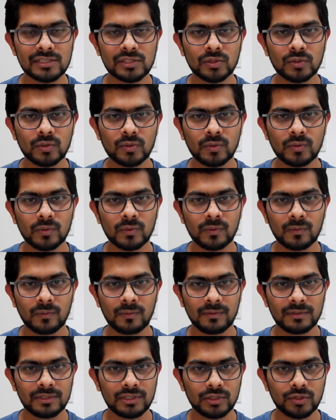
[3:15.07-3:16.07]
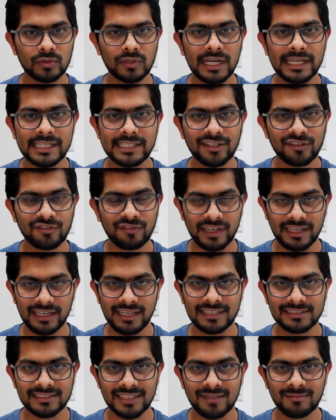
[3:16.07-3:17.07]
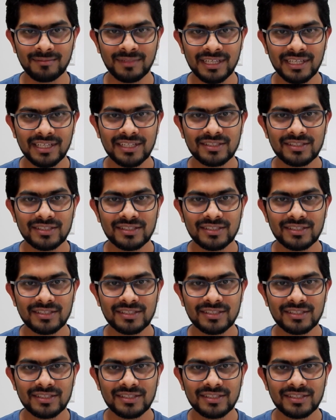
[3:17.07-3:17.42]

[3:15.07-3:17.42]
to write your final exam.